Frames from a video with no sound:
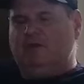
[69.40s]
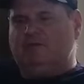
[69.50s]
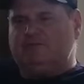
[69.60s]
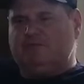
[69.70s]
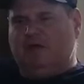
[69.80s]

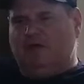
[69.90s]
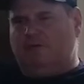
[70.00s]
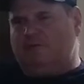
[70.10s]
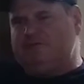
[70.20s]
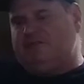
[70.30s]

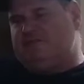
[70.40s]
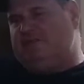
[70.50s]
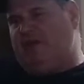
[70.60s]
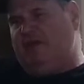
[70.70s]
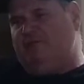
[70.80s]
So
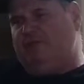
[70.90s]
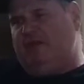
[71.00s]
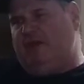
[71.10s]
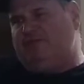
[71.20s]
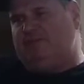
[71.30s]
then the
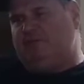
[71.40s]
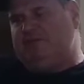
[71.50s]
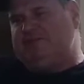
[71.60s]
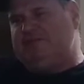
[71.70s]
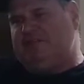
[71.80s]
next thing we
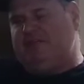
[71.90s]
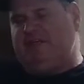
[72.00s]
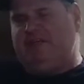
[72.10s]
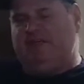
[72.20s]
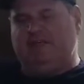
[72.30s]

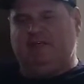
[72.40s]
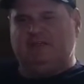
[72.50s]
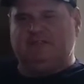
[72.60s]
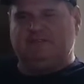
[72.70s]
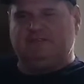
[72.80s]
see
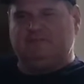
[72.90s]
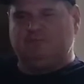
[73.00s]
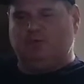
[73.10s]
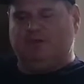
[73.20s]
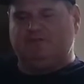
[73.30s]
is
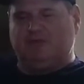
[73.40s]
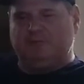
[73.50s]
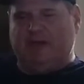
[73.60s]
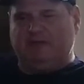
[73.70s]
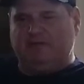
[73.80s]
Marissa goes
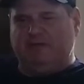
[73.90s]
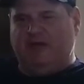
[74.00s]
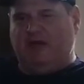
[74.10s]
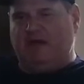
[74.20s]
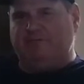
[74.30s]
back to the
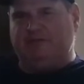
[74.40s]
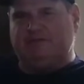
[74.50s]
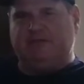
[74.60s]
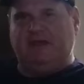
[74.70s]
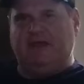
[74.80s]

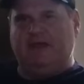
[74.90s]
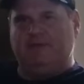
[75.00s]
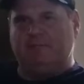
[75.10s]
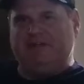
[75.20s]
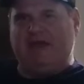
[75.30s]
office and
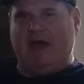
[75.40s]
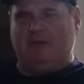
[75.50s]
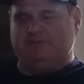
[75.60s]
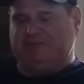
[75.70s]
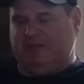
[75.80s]
the
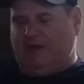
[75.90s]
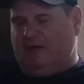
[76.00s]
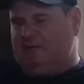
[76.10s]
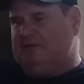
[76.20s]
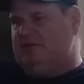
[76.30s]
madame's
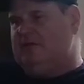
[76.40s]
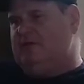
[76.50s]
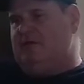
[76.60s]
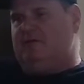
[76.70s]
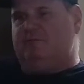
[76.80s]
there.
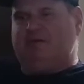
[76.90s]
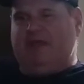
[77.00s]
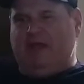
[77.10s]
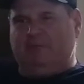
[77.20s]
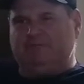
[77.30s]

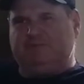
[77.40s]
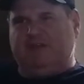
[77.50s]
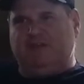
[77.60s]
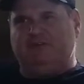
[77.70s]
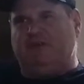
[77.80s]
Madame's
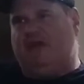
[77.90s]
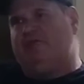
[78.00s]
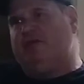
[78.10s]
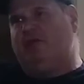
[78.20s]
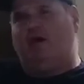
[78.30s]
saying, you
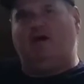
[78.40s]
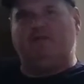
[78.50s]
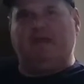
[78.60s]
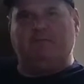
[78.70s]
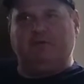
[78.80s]
haven't called,
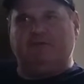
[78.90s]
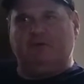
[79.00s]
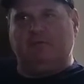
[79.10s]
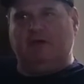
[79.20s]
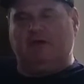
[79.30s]
you haven't
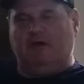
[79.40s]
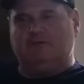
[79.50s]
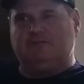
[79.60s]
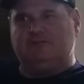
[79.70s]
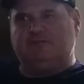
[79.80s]
returned my call.
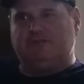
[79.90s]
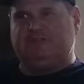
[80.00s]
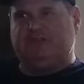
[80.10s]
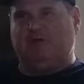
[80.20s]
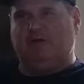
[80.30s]
So she's
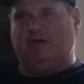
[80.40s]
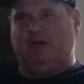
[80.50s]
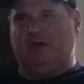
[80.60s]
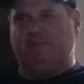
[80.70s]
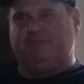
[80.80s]
showing
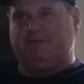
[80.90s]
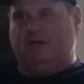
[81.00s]
up.